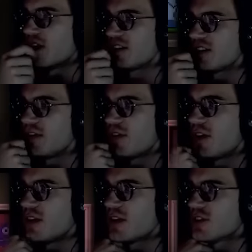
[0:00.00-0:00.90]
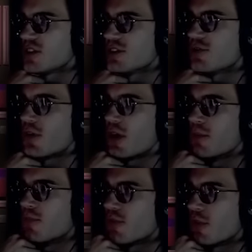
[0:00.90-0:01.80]
Let's see if anything changed for
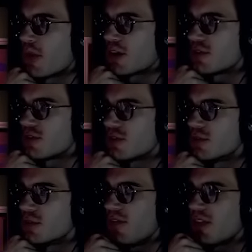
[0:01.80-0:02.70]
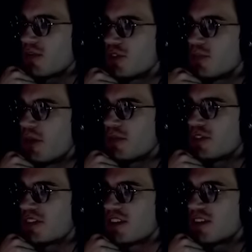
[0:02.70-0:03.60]
Ib for the better. I feel like we should be able
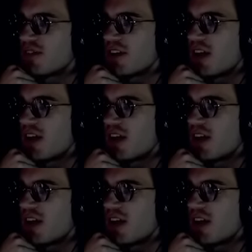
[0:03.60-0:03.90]
to send something